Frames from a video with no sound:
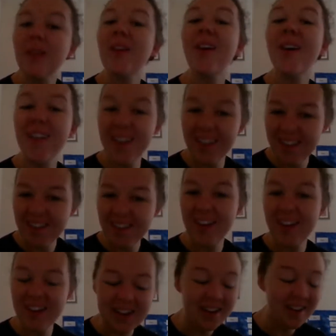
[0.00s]

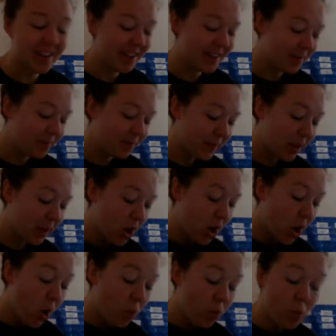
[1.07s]
Very good.
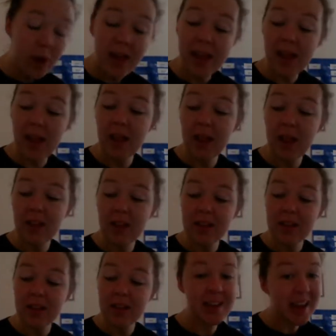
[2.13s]
Well,
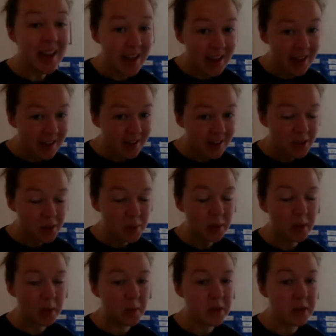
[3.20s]
today
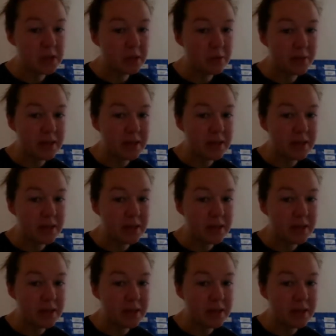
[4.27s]
you are going